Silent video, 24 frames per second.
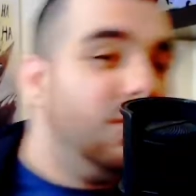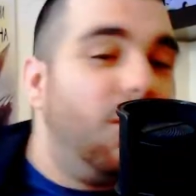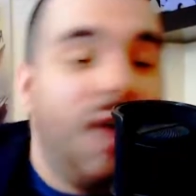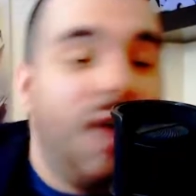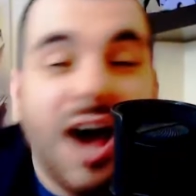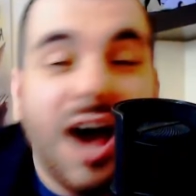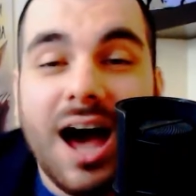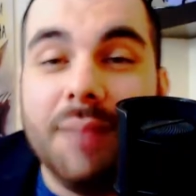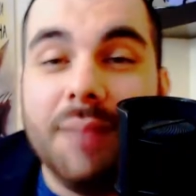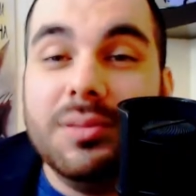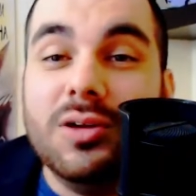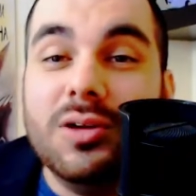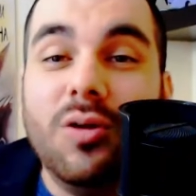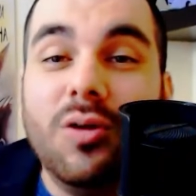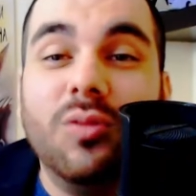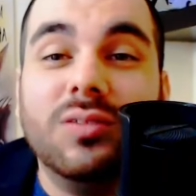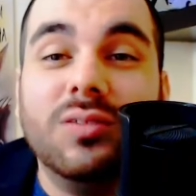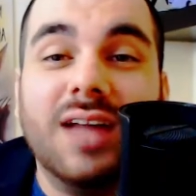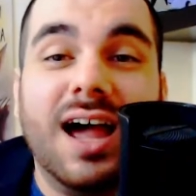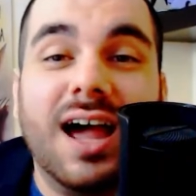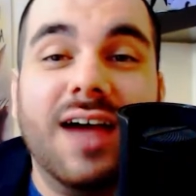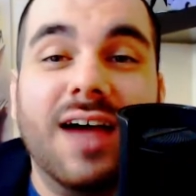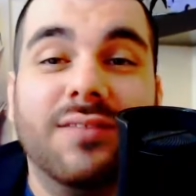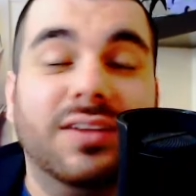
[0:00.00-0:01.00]
you know, I'll be
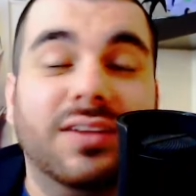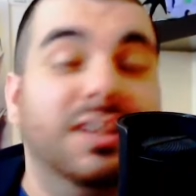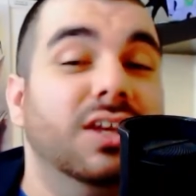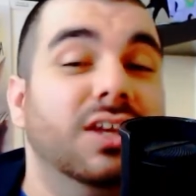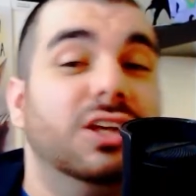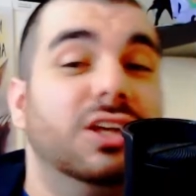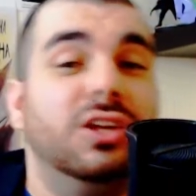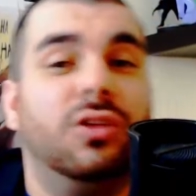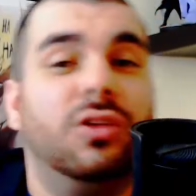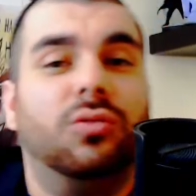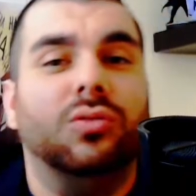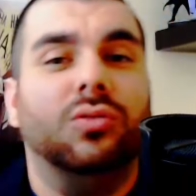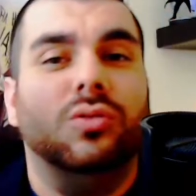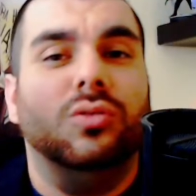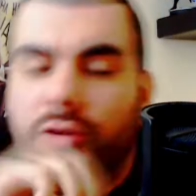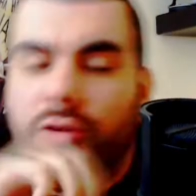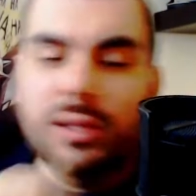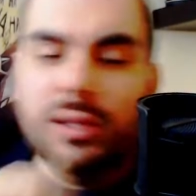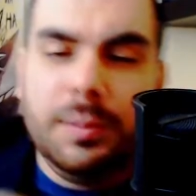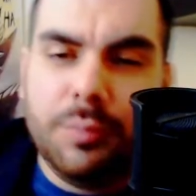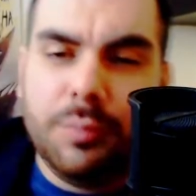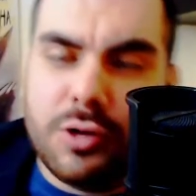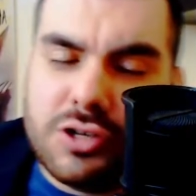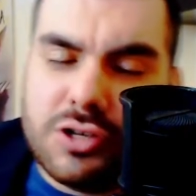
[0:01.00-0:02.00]
going live, and, you know, I
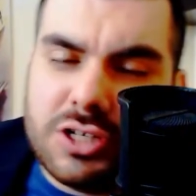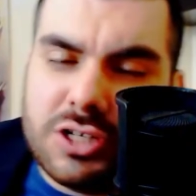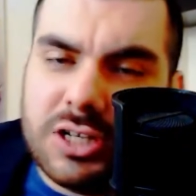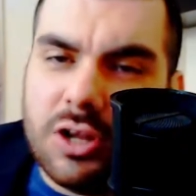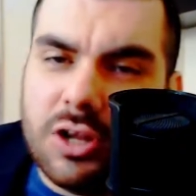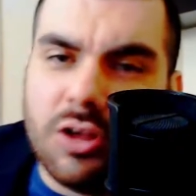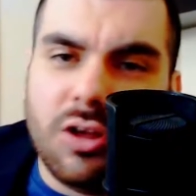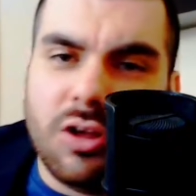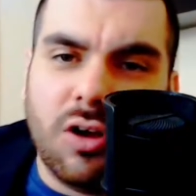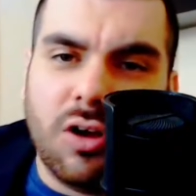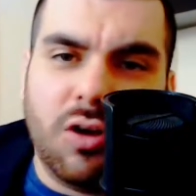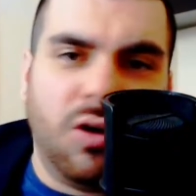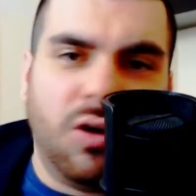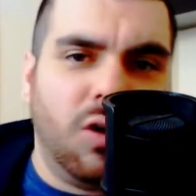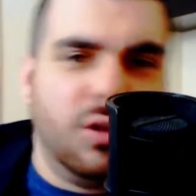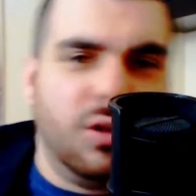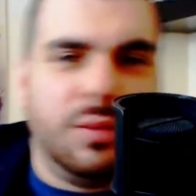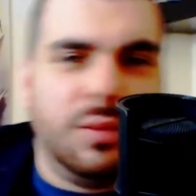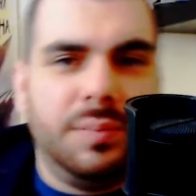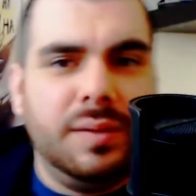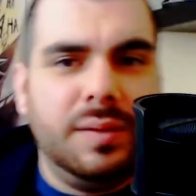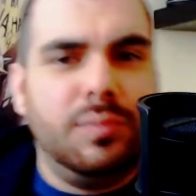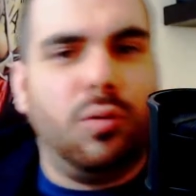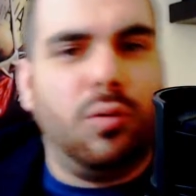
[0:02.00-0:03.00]
really appreciate all
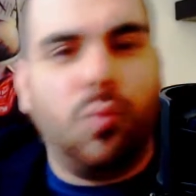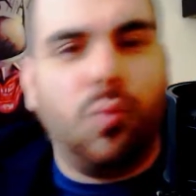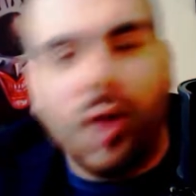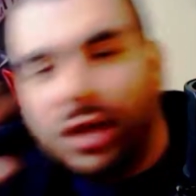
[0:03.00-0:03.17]
the people